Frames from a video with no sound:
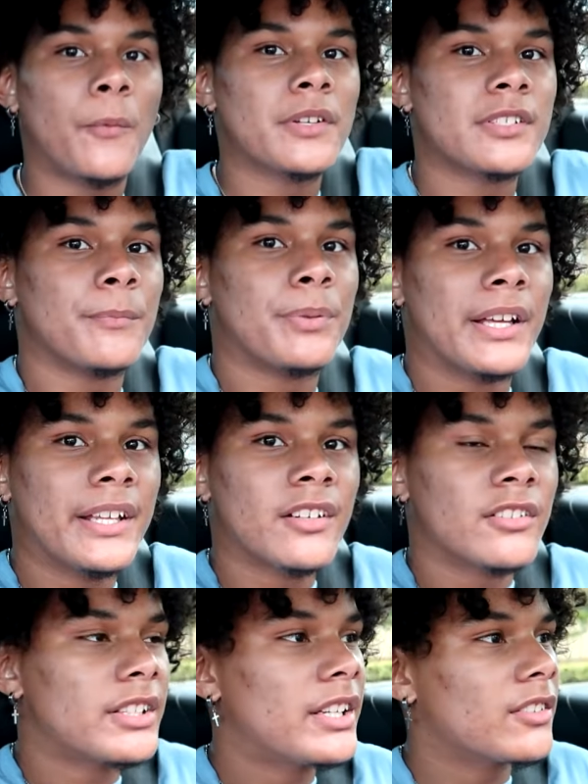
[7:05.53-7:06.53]
I wasn't planning
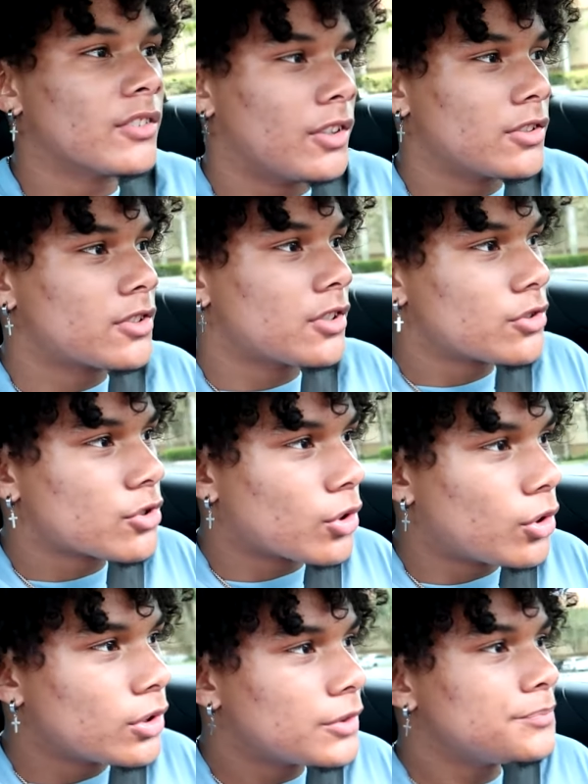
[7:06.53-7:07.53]
on getting launch
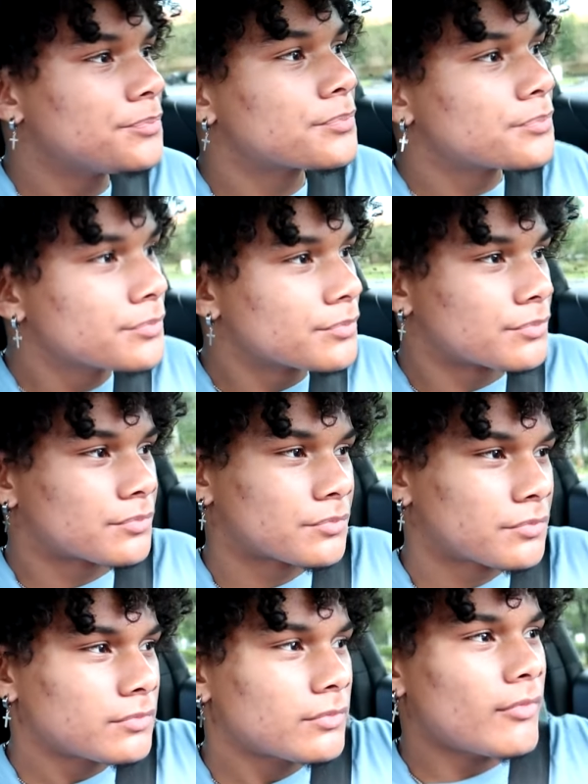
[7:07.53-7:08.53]
control.
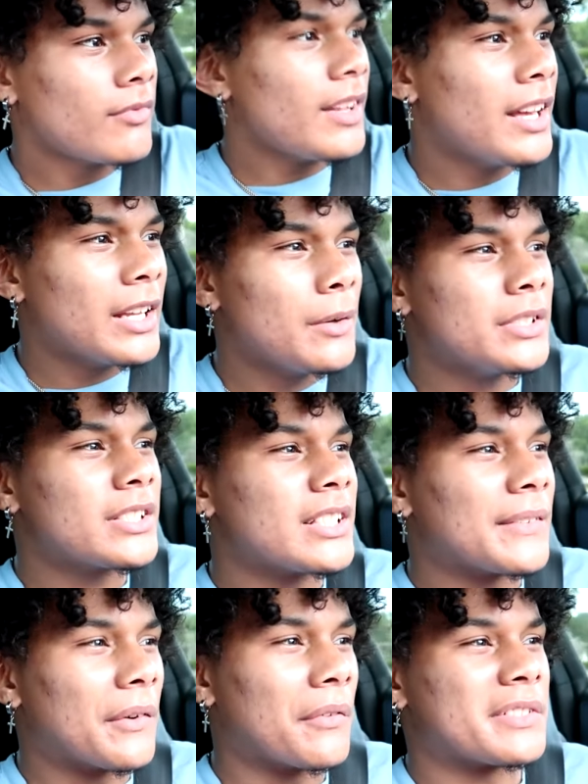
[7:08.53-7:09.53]
I just
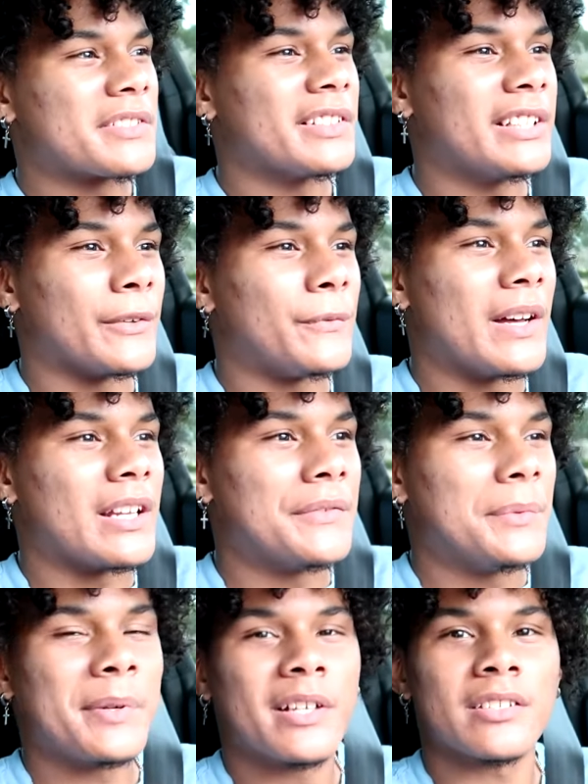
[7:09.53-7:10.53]
never was really a fan of
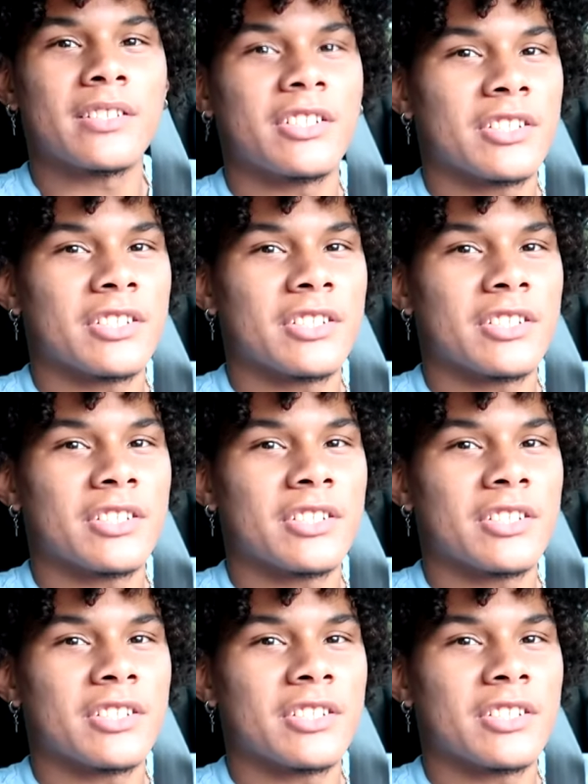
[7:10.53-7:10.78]
it because it